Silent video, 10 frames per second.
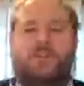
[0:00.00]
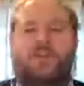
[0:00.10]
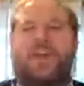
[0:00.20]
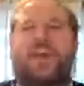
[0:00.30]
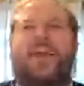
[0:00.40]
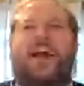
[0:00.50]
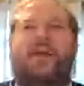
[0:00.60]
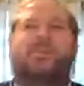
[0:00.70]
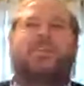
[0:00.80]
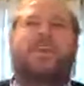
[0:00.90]
and all.
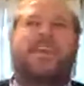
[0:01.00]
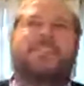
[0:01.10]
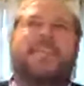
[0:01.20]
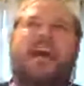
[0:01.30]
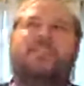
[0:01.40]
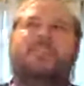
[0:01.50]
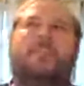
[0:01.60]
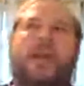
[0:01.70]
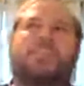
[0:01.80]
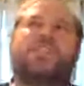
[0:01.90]
I mean, okay, yes, having
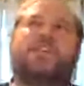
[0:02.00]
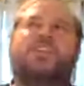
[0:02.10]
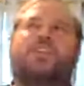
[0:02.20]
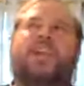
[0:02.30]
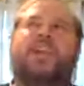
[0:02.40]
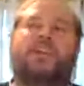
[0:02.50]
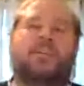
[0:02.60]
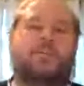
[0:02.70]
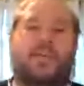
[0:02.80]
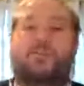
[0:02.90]
magic in your
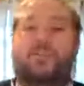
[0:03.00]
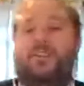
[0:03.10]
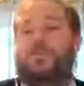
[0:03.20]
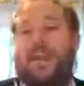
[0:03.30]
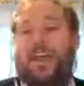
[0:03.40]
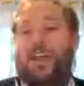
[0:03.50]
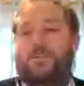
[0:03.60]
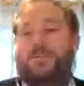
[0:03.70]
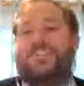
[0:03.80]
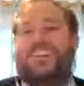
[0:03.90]
kingdom definitely would help.